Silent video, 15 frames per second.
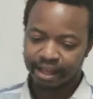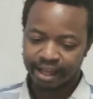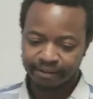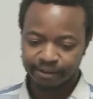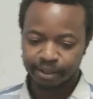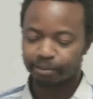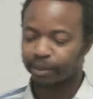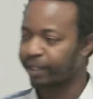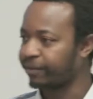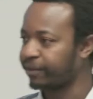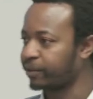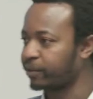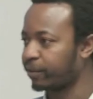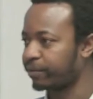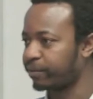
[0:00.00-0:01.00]
have the
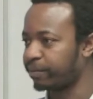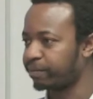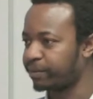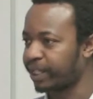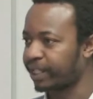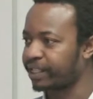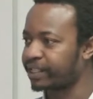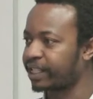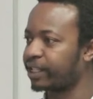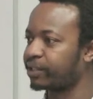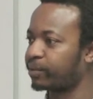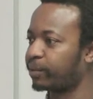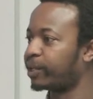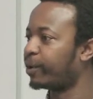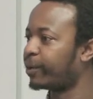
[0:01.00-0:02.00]
benefit of data
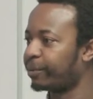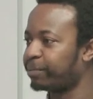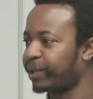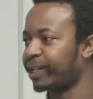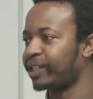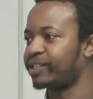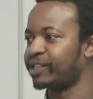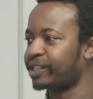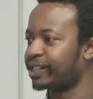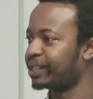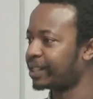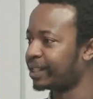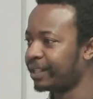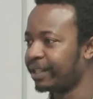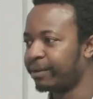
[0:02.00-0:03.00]
science without a PhD
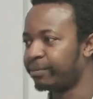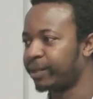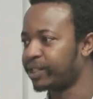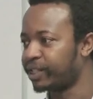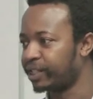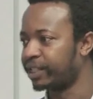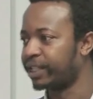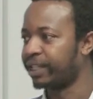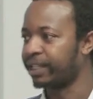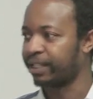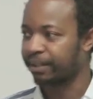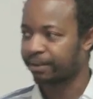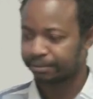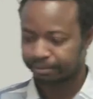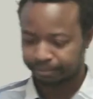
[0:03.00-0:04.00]
in machine learning.